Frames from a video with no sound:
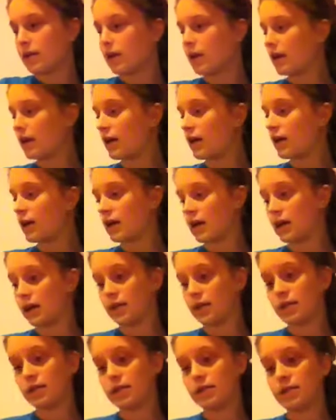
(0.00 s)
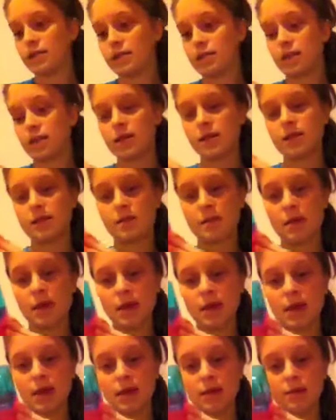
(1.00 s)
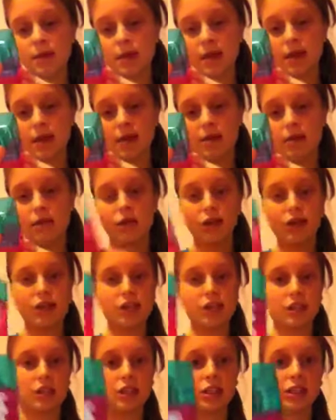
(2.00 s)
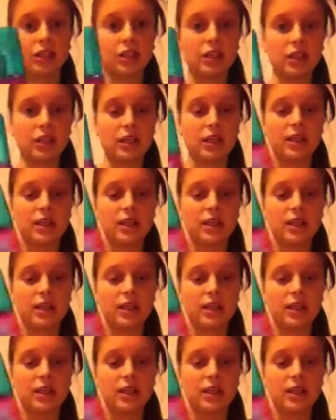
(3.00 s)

I got this mini pink Fresh and Clean.